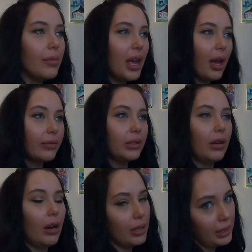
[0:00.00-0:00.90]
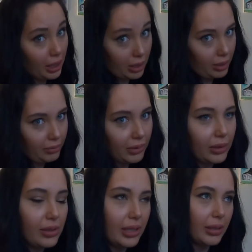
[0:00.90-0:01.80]
I've been having a hard time
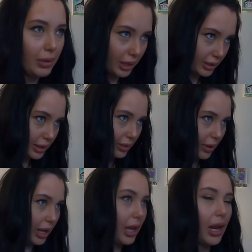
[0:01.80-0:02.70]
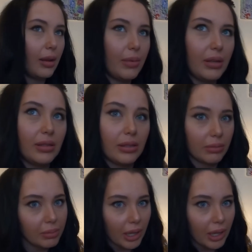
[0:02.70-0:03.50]
losing the pregnancy weight and I've been super